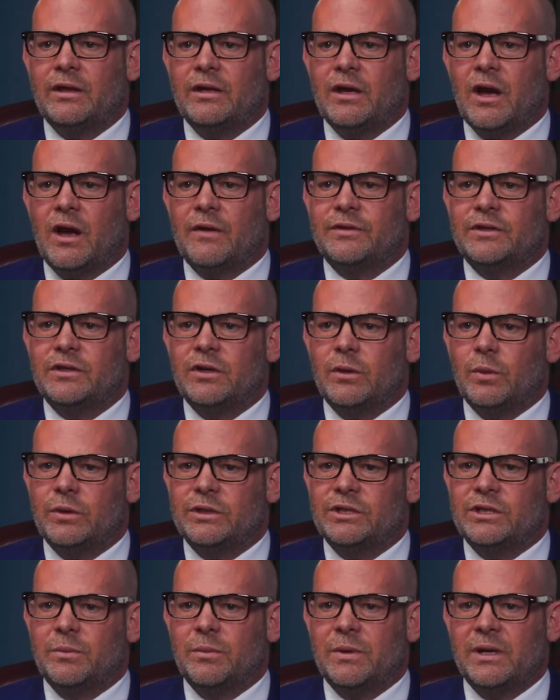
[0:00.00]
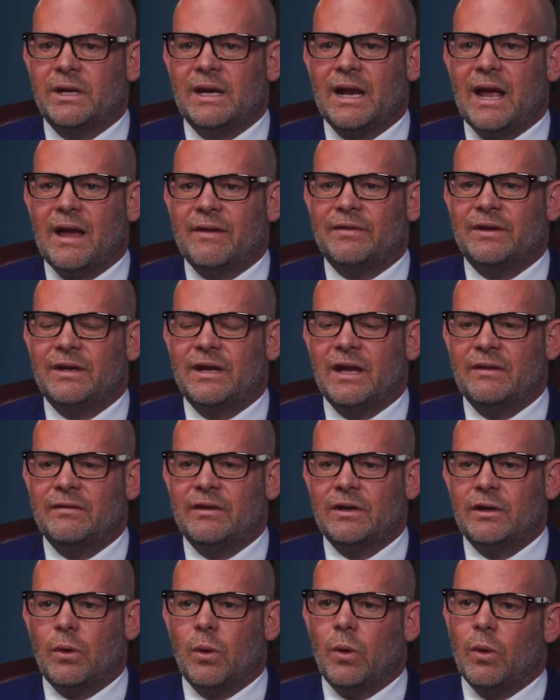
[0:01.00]
the officer will submit an
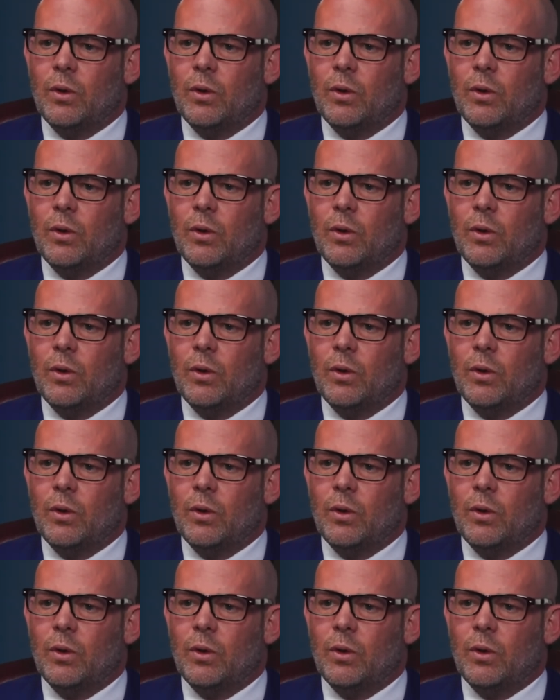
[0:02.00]
affidavit